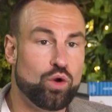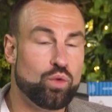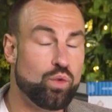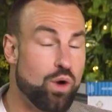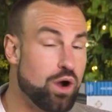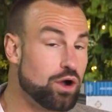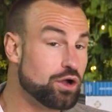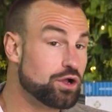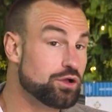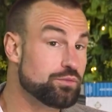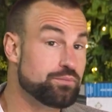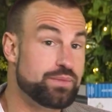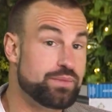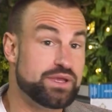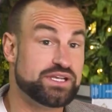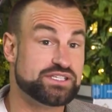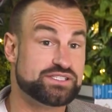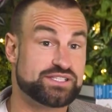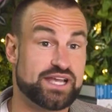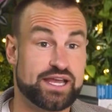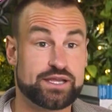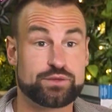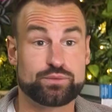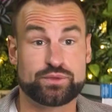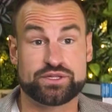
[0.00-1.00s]
What can be
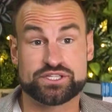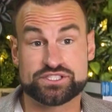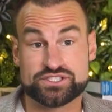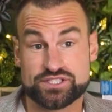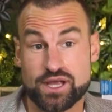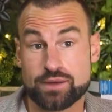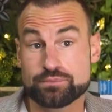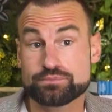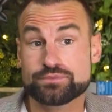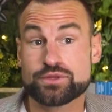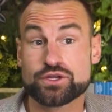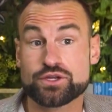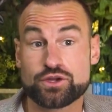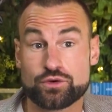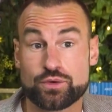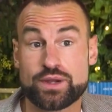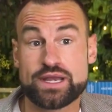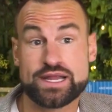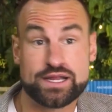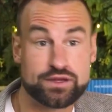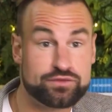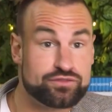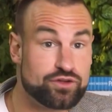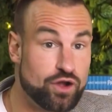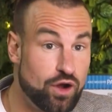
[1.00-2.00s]
said with some
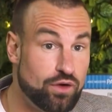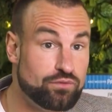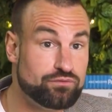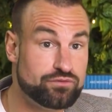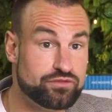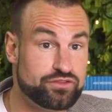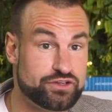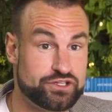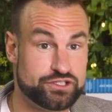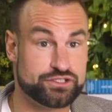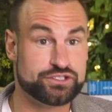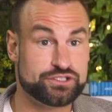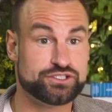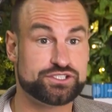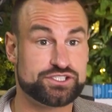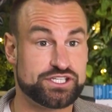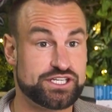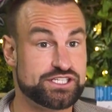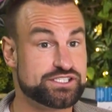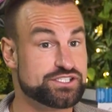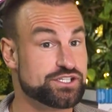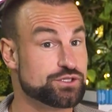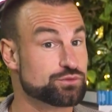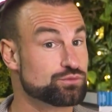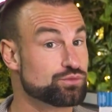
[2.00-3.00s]
degree of confidence
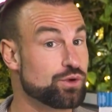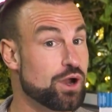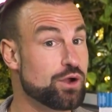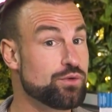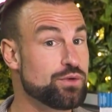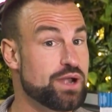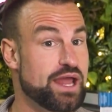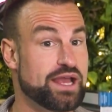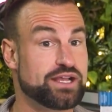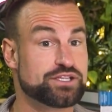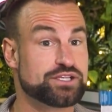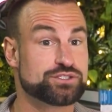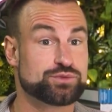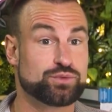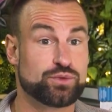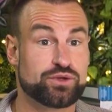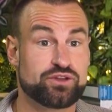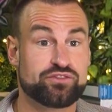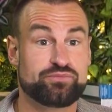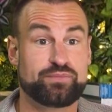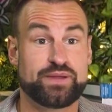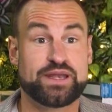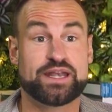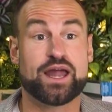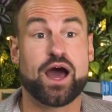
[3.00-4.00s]
is that Rolex
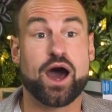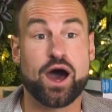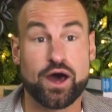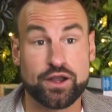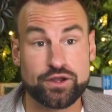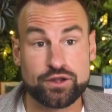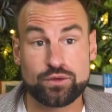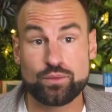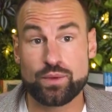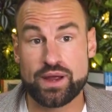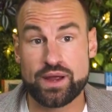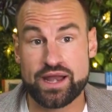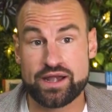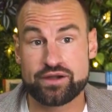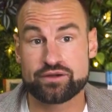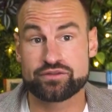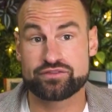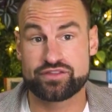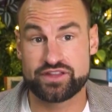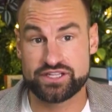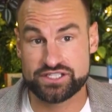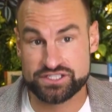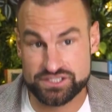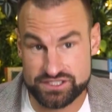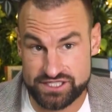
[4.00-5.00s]
would have been unaware
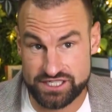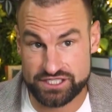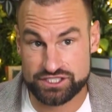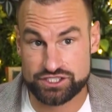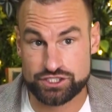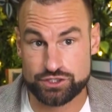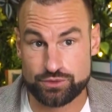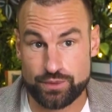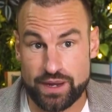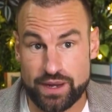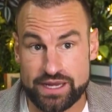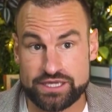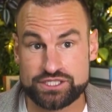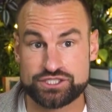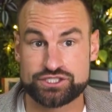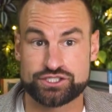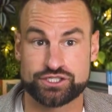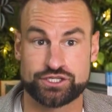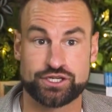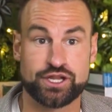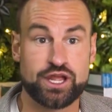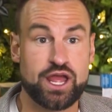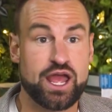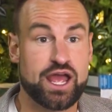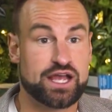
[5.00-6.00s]
of this situation,